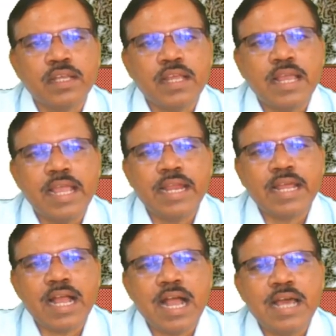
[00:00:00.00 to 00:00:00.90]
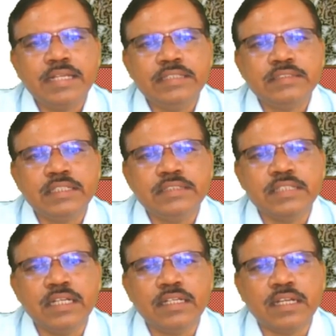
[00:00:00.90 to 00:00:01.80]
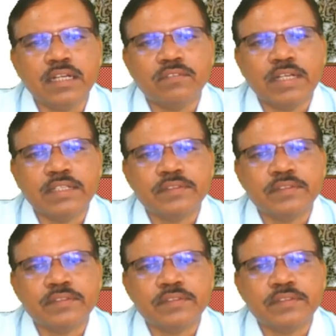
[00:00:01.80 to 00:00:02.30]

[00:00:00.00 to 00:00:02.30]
and R is resultant one